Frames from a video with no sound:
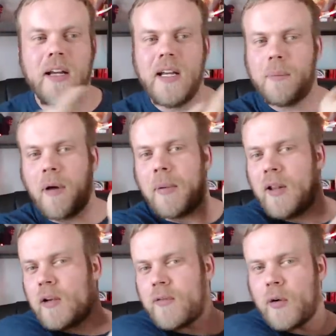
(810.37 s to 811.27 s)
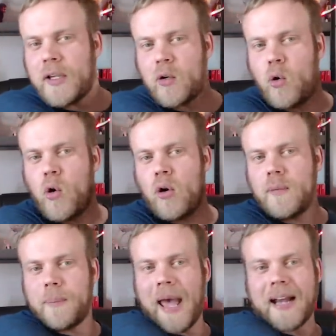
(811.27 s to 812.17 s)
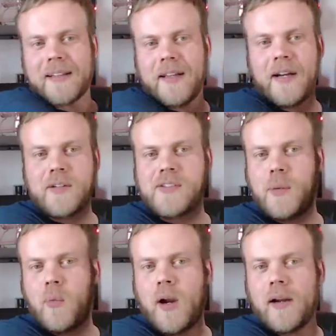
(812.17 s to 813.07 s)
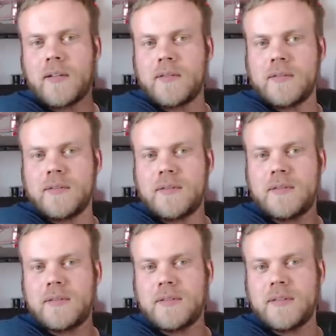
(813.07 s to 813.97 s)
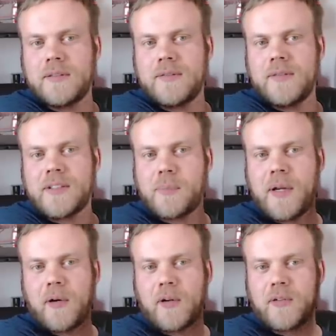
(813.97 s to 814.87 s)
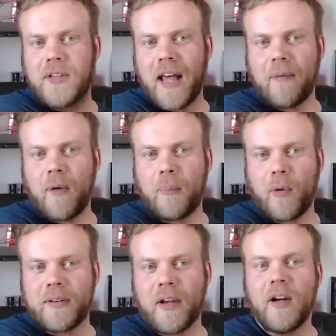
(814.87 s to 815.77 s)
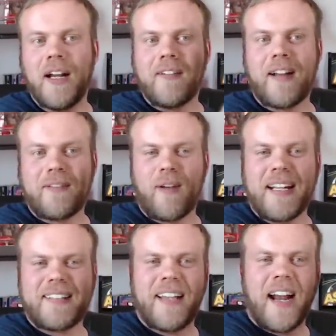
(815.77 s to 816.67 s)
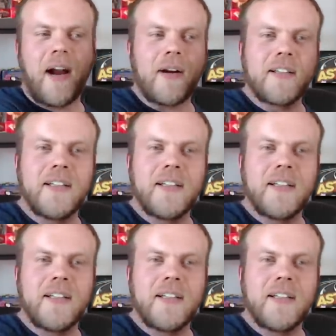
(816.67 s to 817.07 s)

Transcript: it probably looked really cool back there somewhere. It's mirrored at one point there. Like right there,